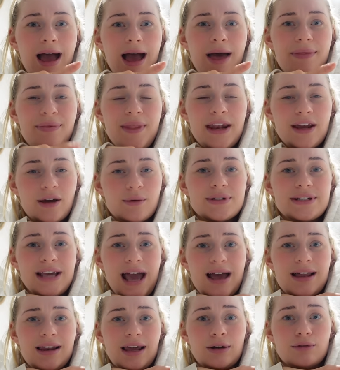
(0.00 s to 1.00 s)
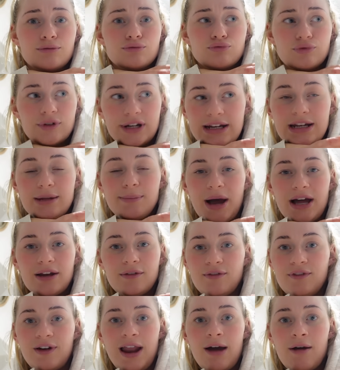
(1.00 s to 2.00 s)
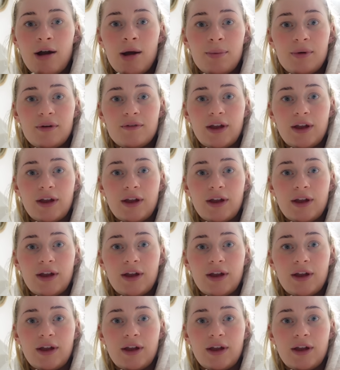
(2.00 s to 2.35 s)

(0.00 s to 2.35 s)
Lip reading: and then I would get like a really bad flare up